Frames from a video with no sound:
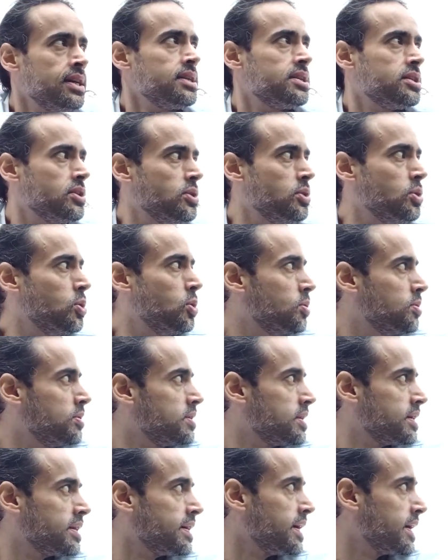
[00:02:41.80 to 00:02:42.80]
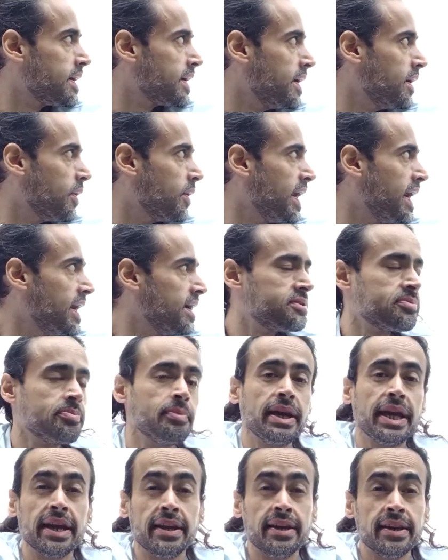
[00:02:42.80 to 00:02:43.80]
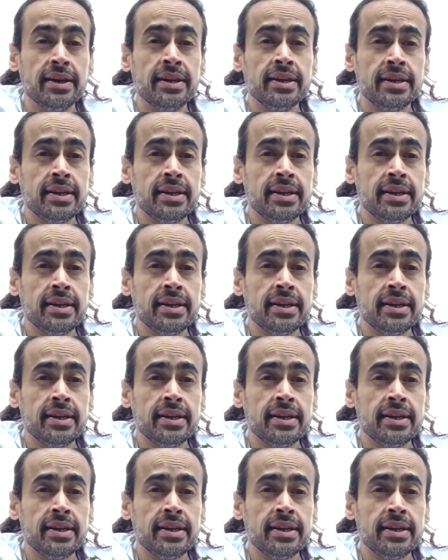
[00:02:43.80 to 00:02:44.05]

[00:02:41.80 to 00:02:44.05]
to kick your ass, man.